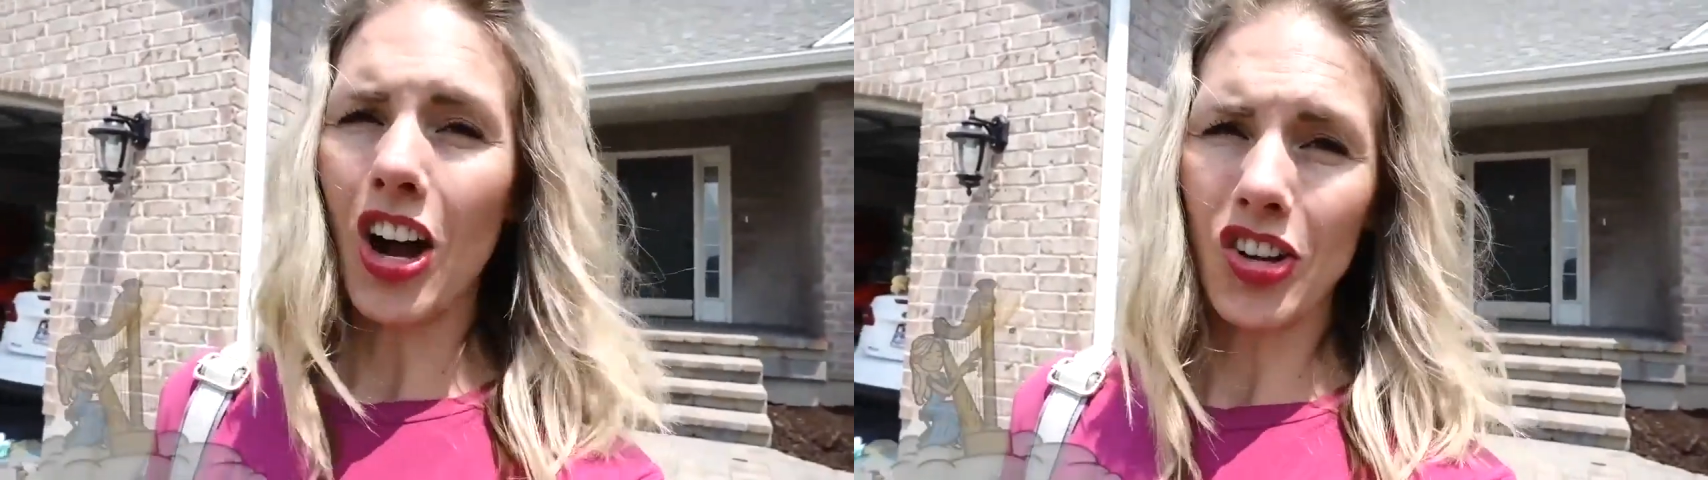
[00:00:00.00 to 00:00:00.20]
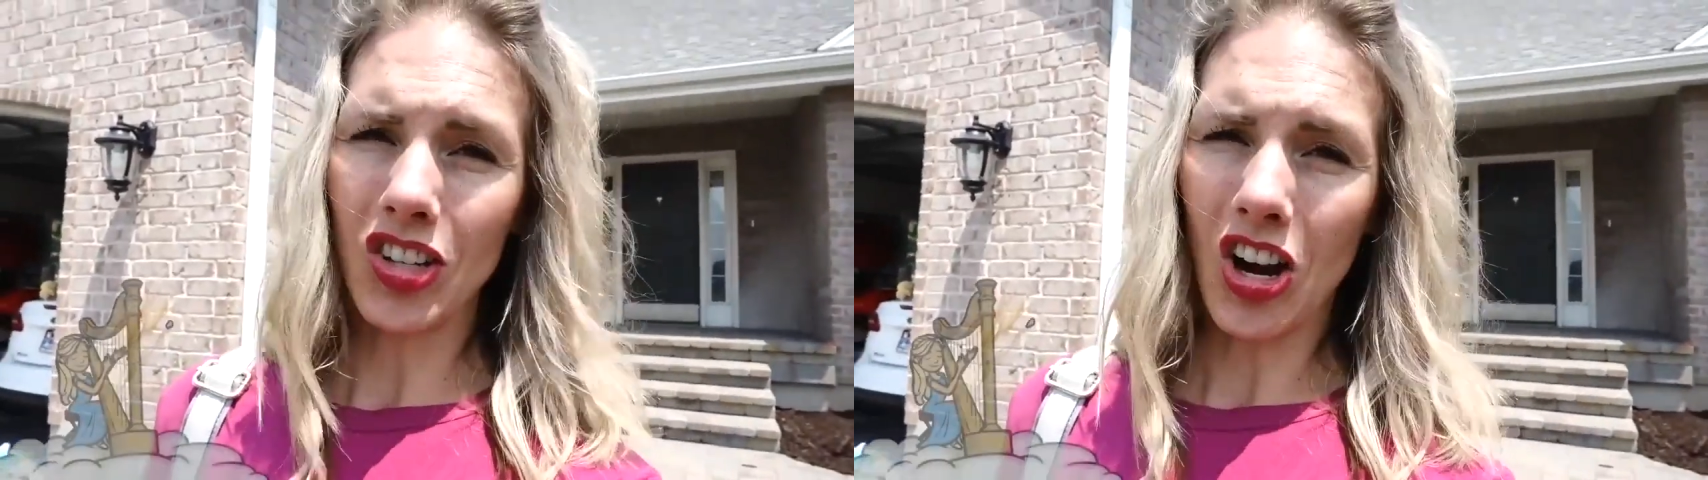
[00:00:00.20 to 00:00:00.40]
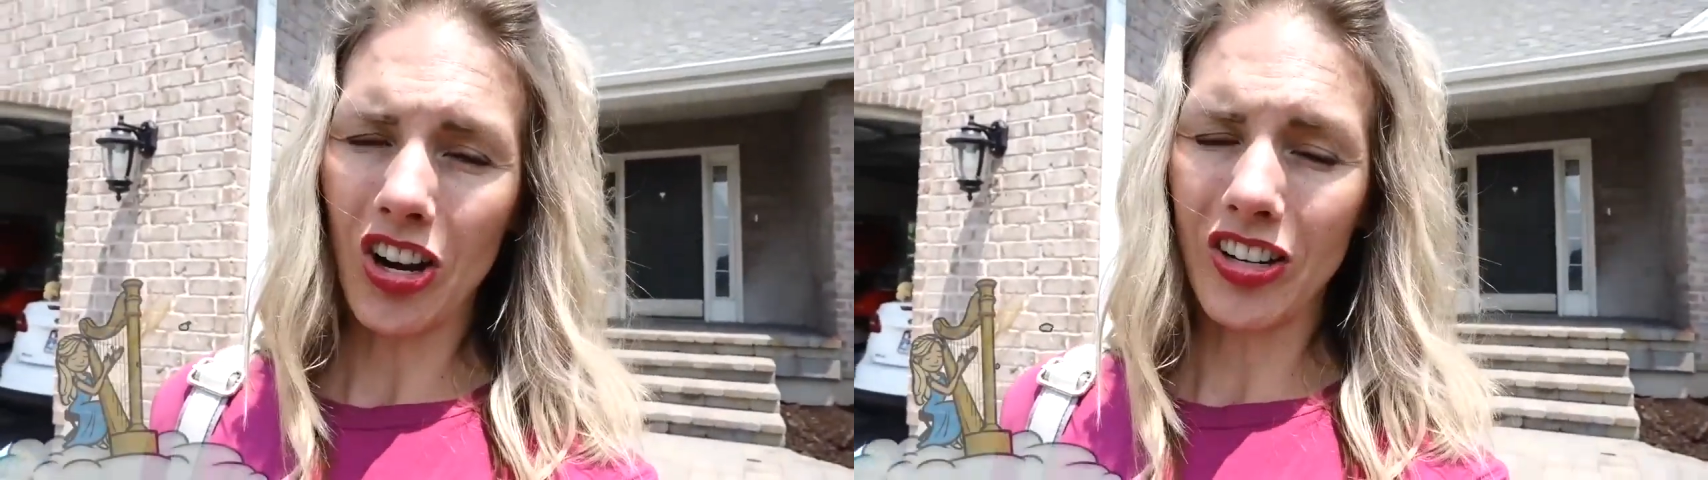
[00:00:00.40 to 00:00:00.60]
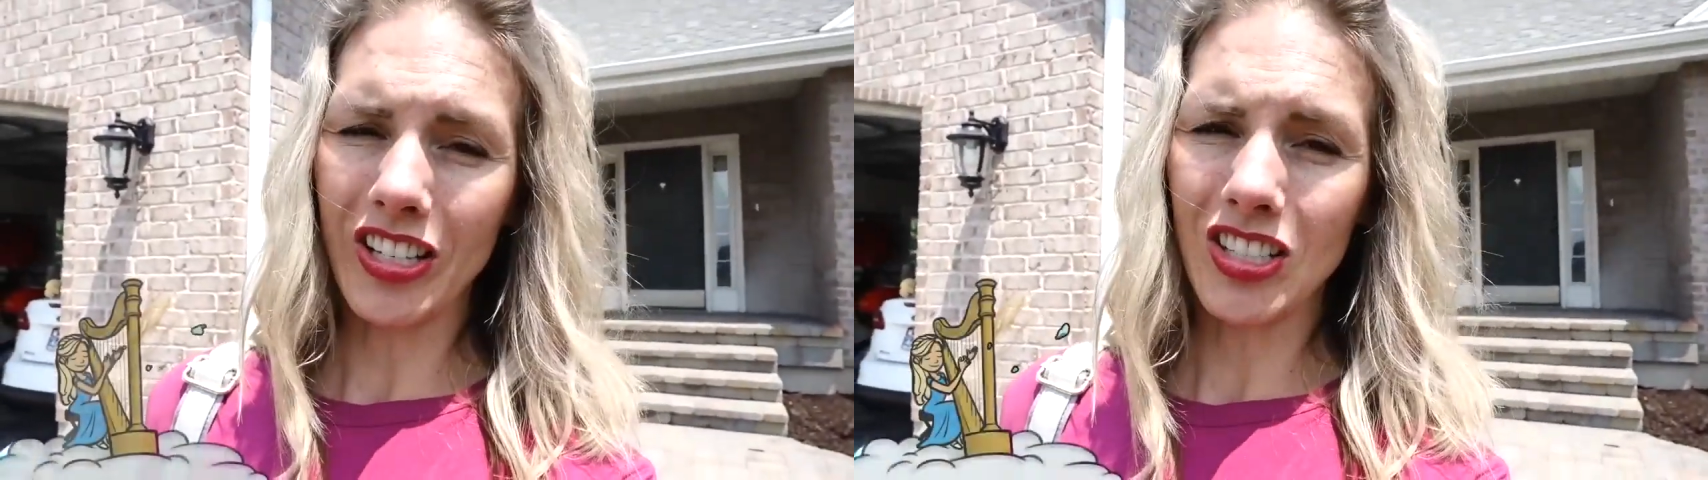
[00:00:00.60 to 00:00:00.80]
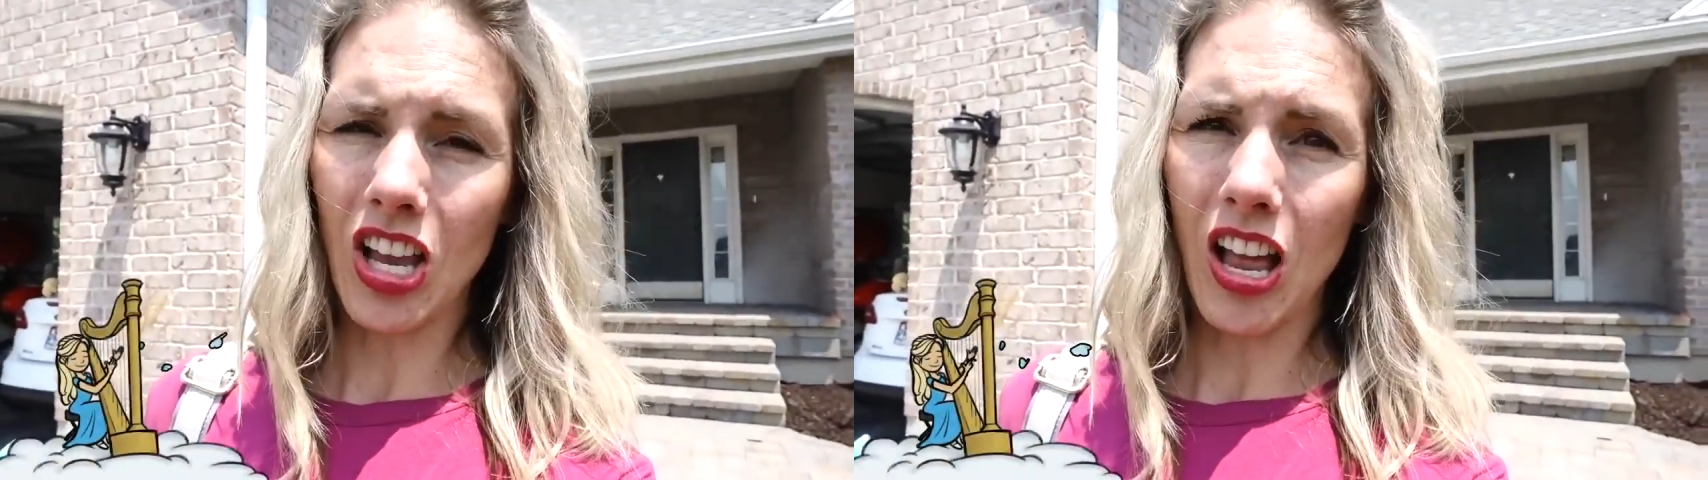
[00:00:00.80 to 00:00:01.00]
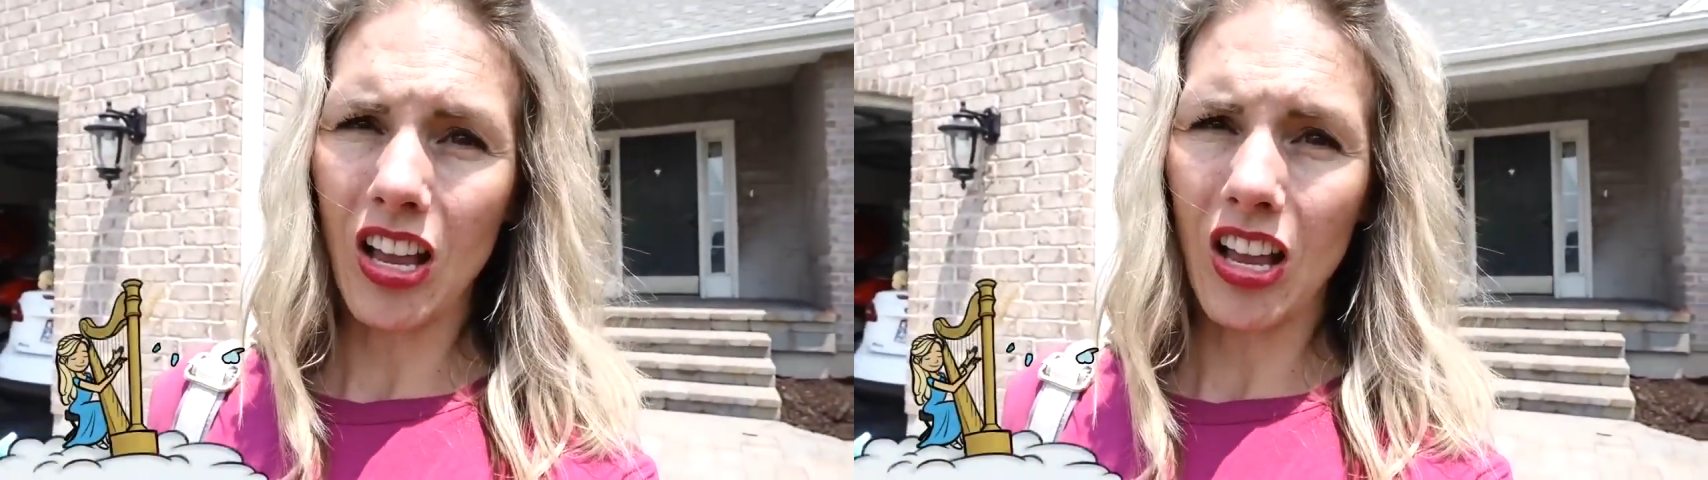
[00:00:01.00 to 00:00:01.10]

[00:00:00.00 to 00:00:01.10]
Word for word: Our yard is